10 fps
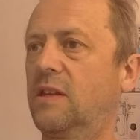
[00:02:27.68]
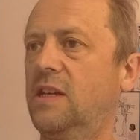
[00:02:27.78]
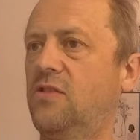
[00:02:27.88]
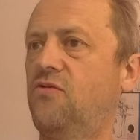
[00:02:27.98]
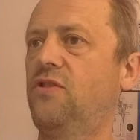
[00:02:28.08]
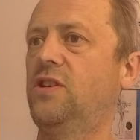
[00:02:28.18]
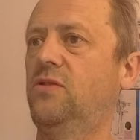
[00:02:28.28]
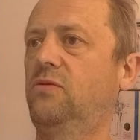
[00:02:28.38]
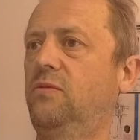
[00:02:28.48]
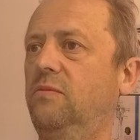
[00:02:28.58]
Think
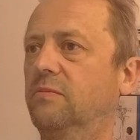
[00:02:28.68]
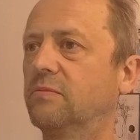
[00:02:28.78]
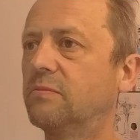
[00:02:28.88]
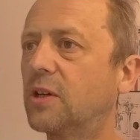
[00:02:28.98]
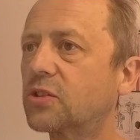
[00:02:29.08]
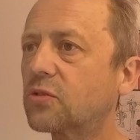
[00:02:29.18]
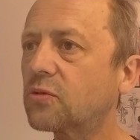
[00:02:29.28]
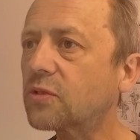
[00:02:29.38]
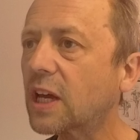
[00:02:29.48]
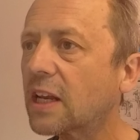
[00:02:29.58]
gristle,
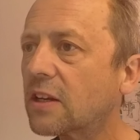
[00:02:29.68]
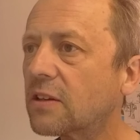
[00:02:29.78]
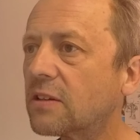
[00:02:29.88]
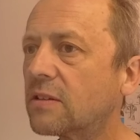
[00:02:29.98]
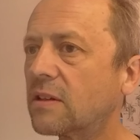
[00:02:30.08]
muscle, tendon.